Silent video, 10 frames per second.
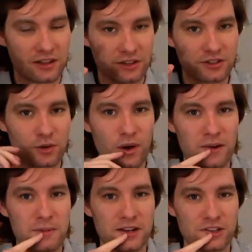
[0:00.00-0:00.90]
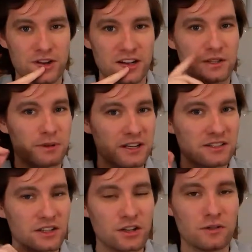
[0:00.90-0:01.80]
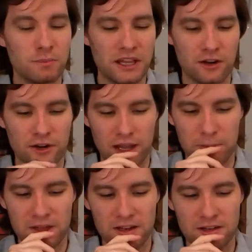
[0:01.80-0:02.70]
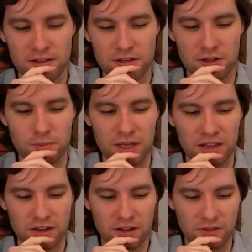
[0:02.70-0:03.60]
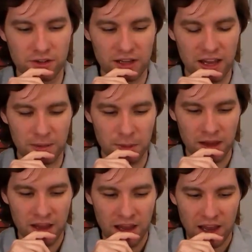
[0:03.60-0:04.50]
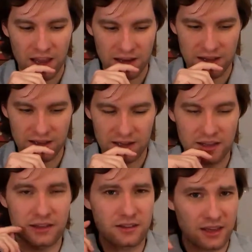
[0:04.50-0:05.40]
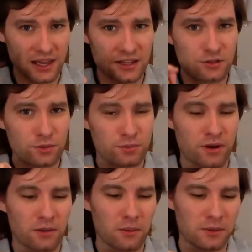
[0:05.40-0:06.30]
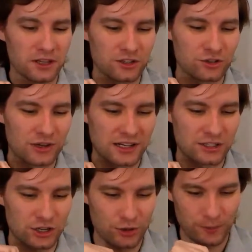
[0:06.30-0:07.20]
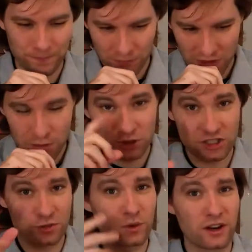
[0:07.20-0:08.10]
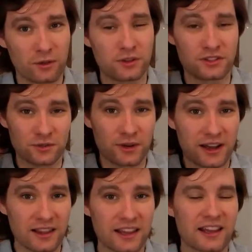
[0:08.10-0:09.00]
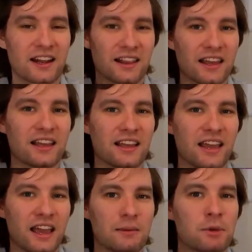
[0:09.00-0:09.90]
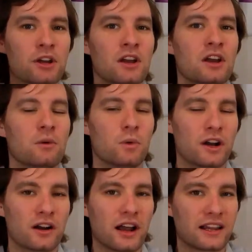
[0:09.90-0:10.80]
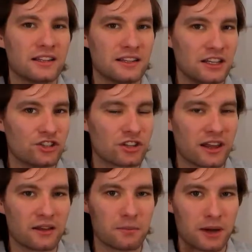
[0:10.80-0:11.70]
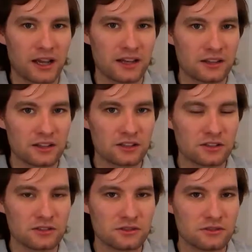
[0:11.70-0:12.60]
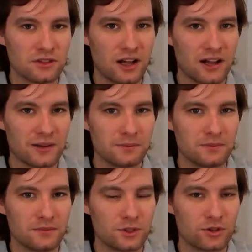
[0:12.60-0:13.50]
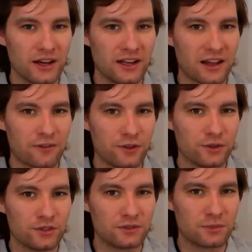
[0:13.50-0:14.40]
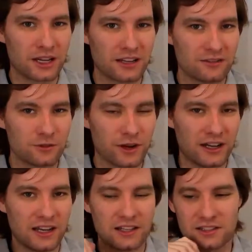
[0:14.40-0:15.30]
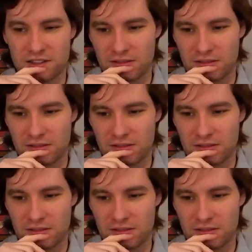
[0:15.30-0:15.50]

quite a bit of strategy, but it's a good beginner game. It is a good beginner level game, and kids would probably enjoy it too, which is one of the reasons why I like it. I like a game where I can teach like my little great nephews and my great niece, and